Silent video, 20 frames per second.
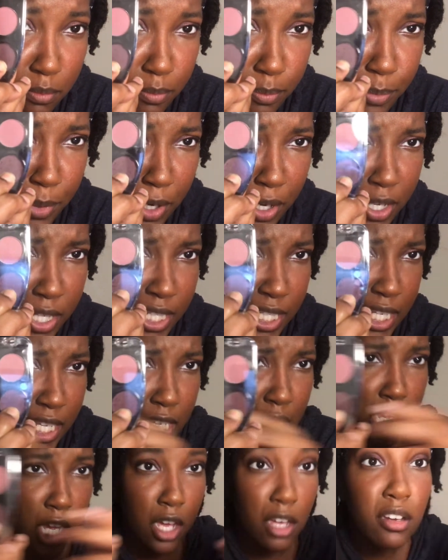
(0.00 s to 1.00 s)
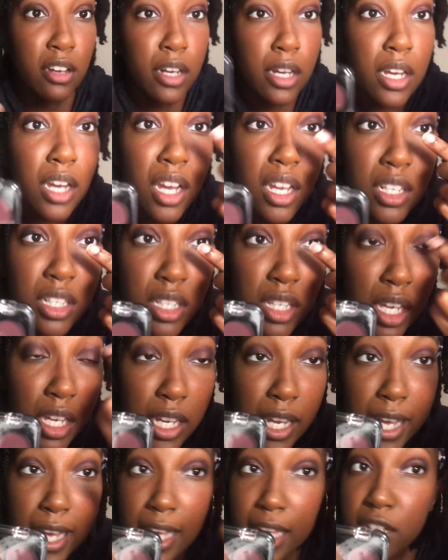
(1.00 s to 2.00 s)
burgundy color, and I
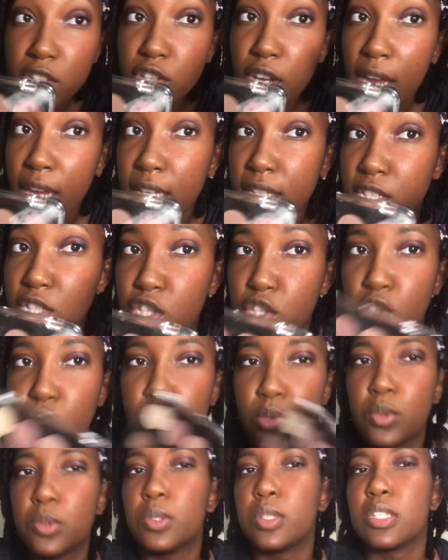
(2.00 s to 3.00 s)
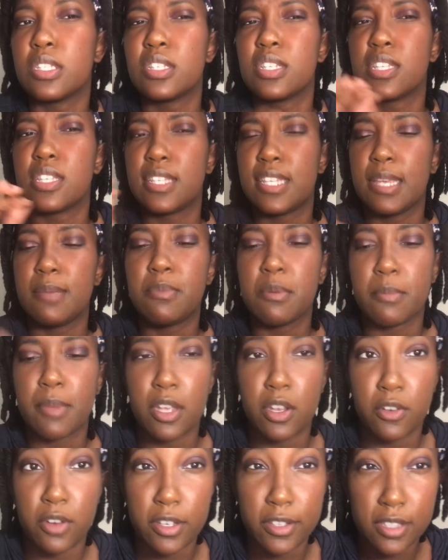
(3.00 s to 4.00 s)
kind of tried to deepen my
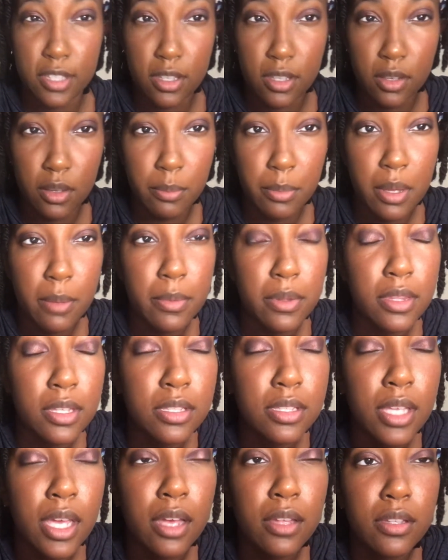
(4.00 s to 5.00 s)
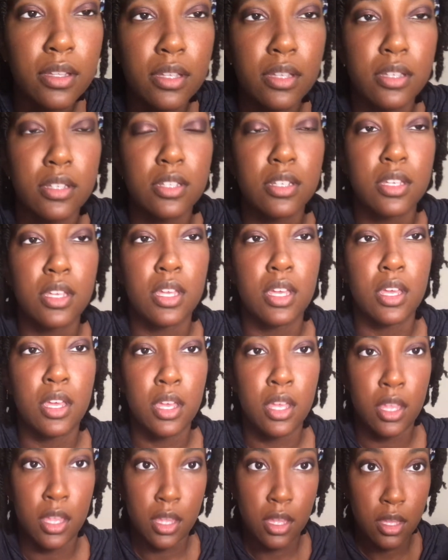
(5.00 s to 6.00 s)
crease a little bit, but this is how the
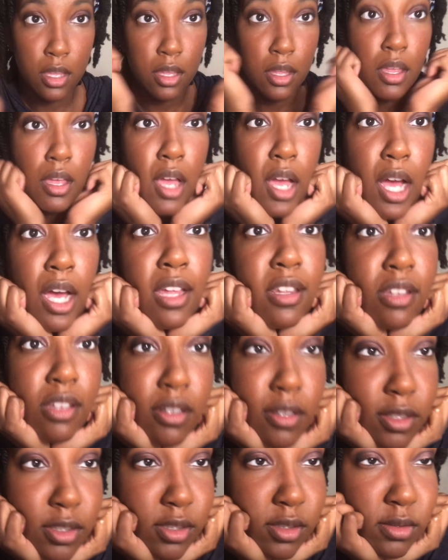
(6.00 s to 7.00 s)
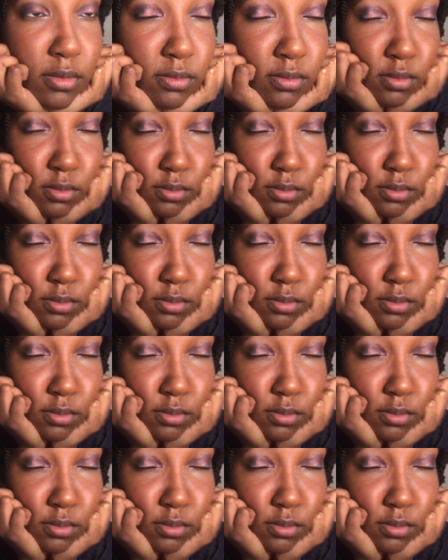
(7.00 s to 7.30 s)
eye looks.